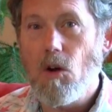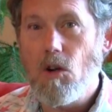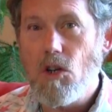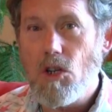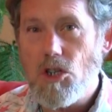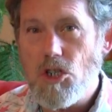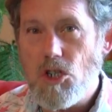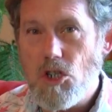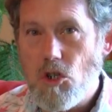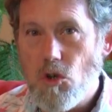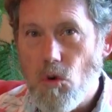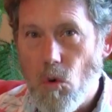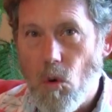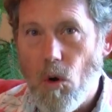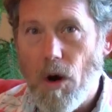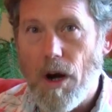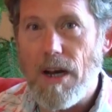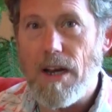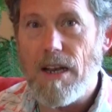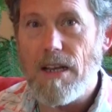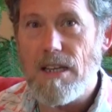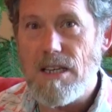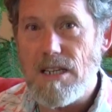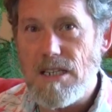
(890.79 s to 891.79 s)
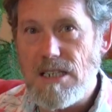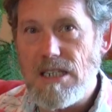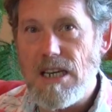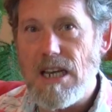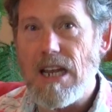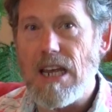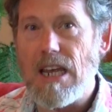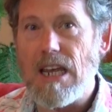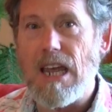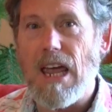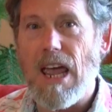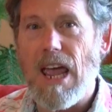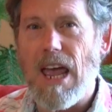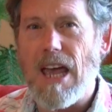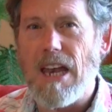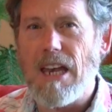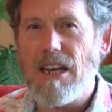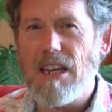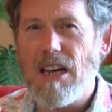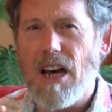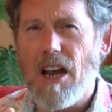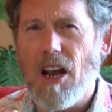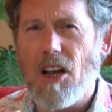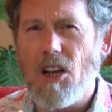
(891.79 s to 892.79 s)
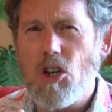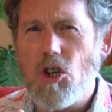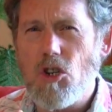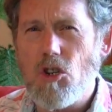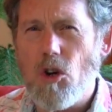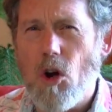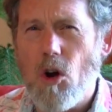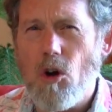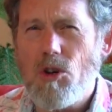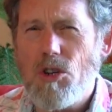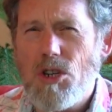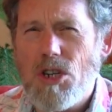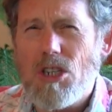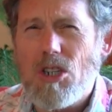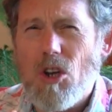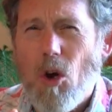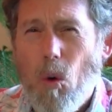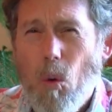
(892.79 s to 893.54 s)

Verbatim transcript: destroyed the city and done atrocious,